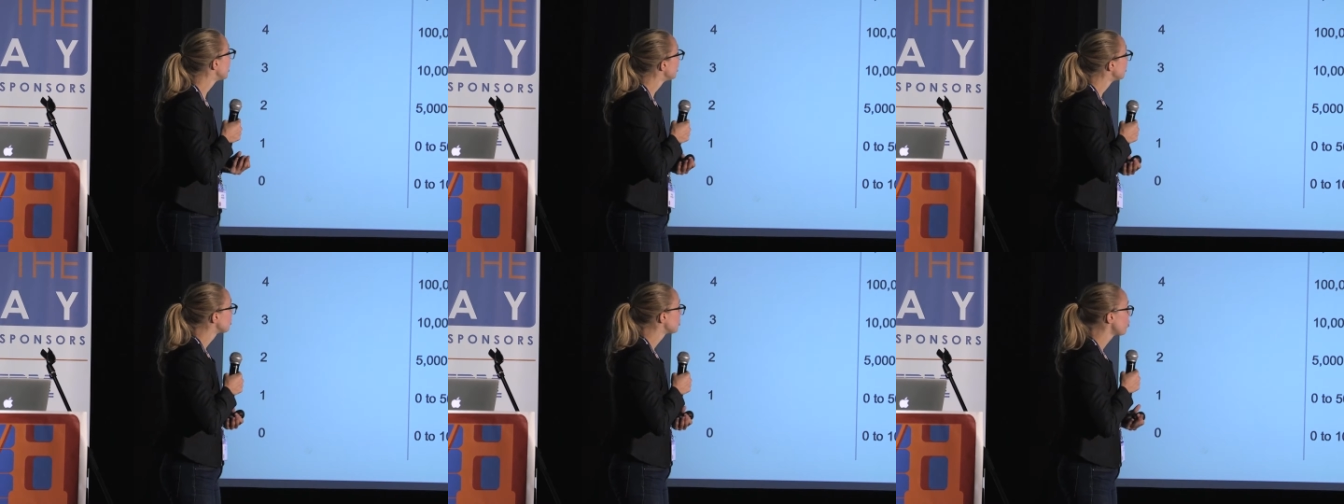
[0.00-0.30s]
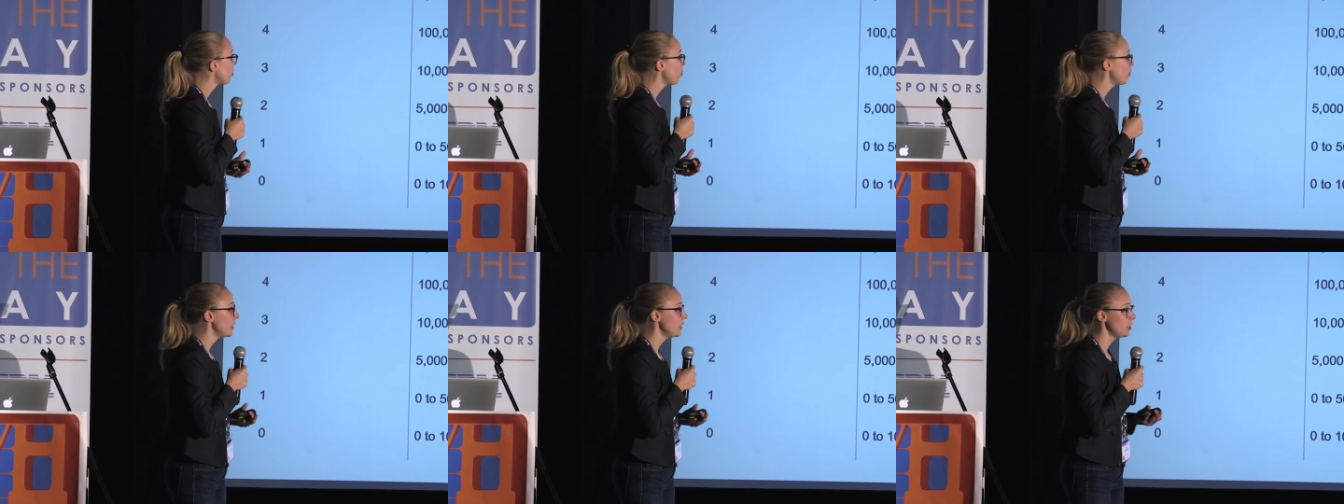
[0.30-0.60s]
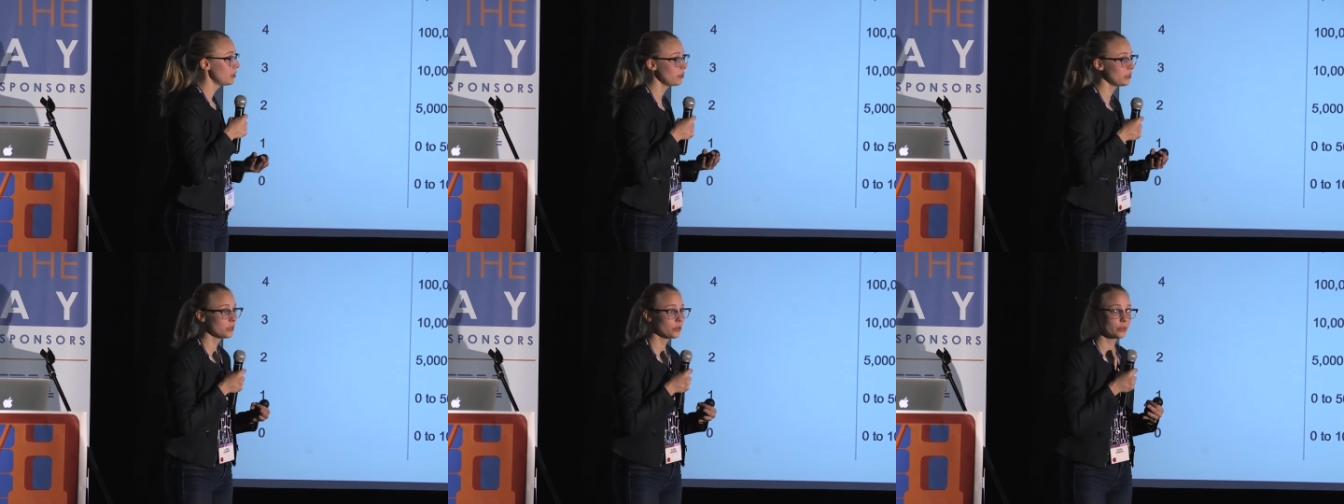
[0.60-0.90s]
So what we
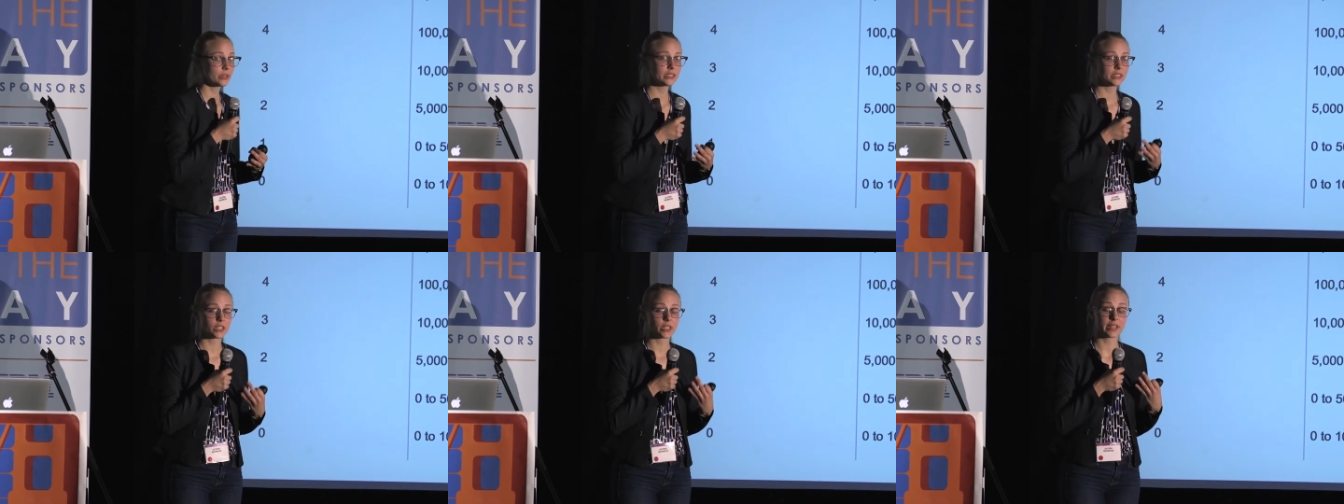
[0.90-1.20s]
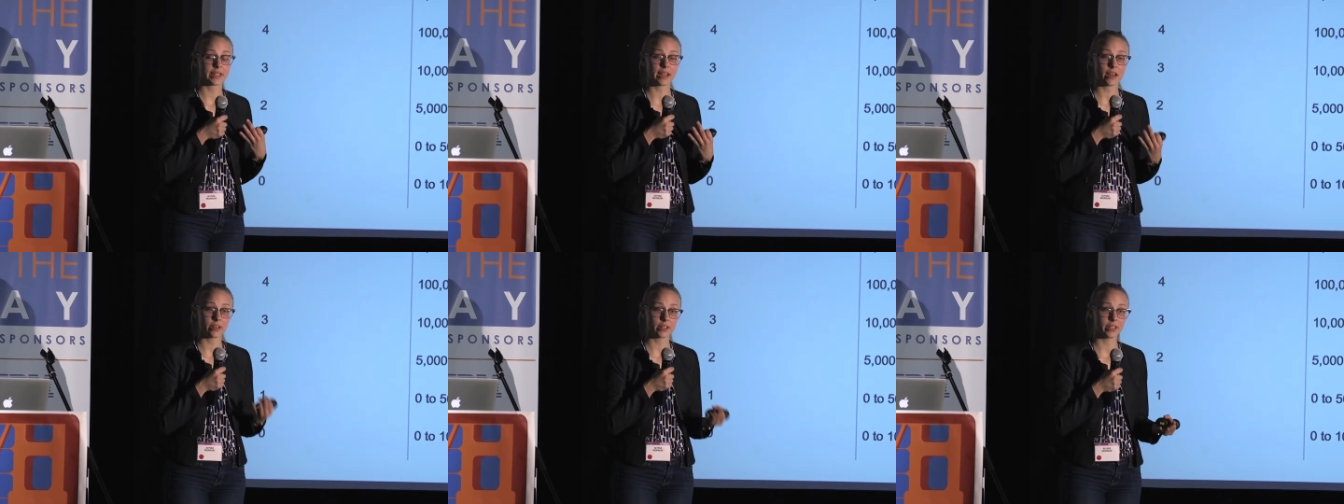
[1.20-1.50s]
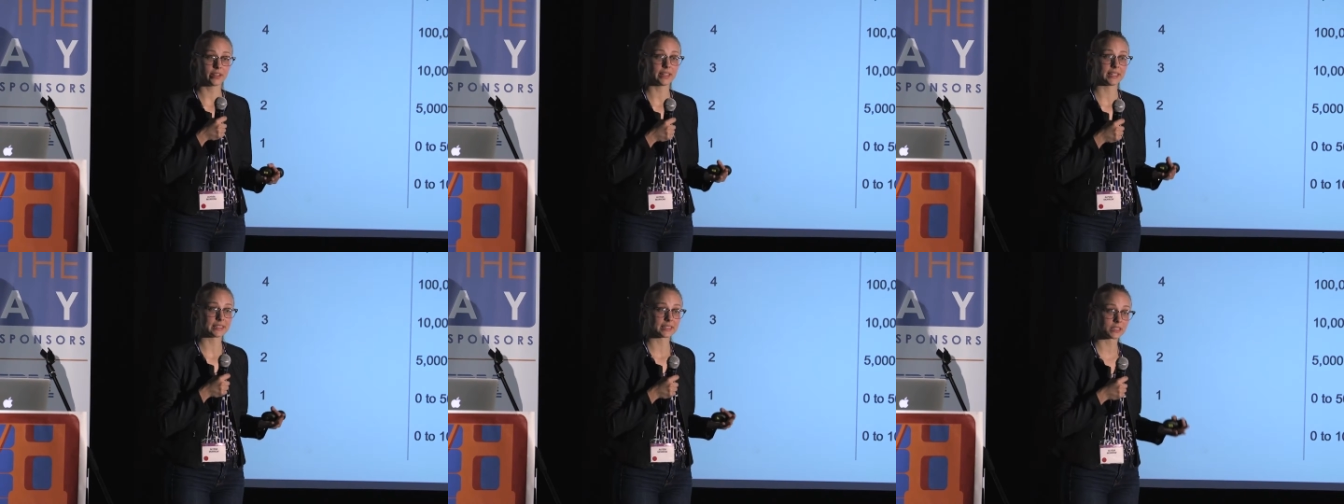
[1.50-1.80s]
do is we
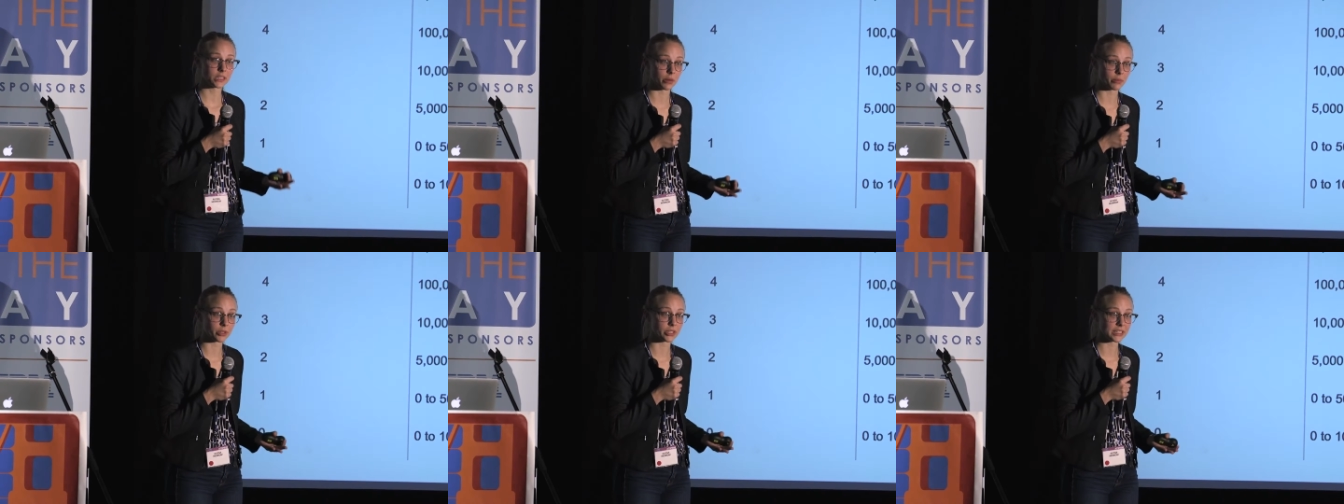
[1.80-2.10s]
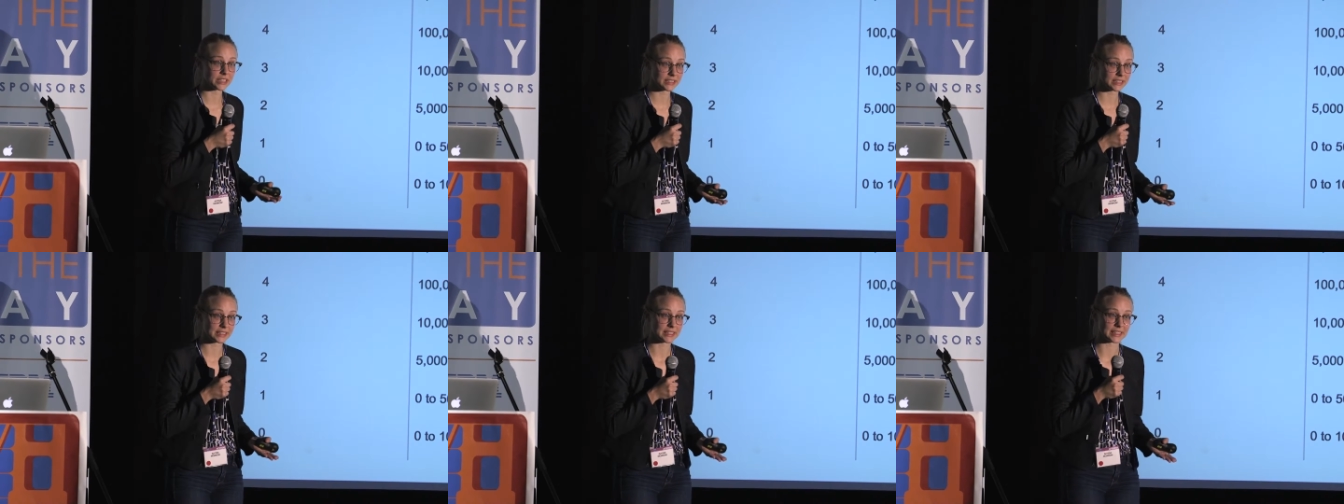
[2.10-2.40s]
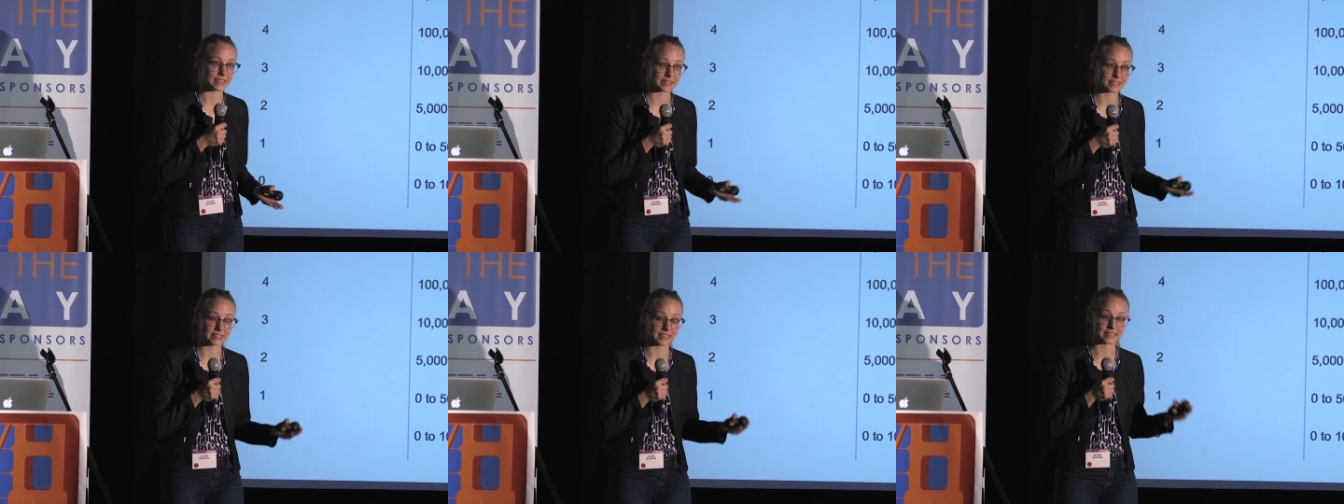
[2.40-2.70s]
calculate summary
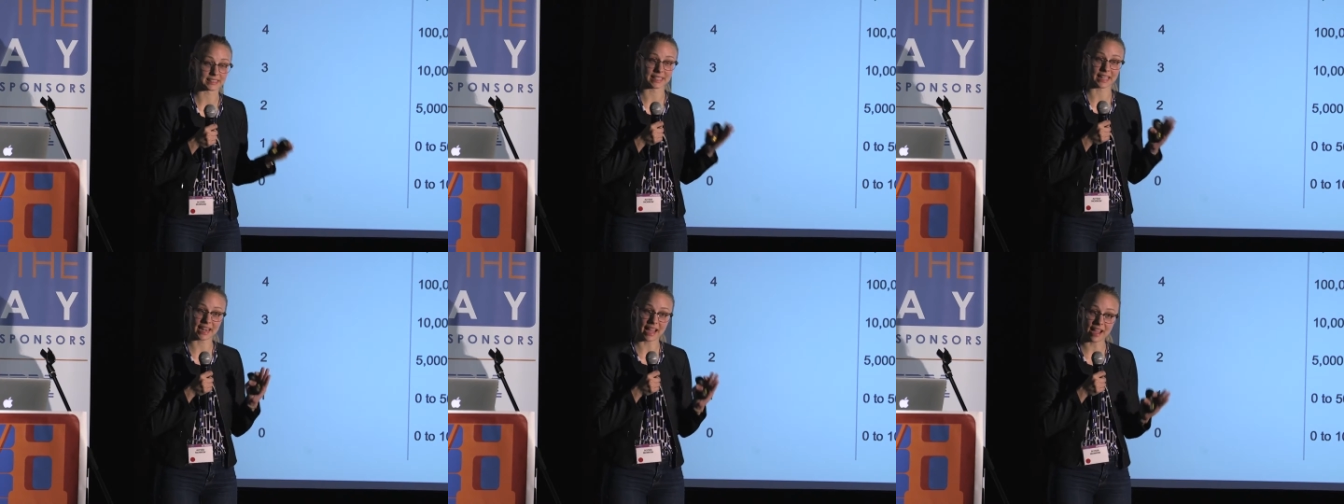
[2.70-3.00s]
statistics at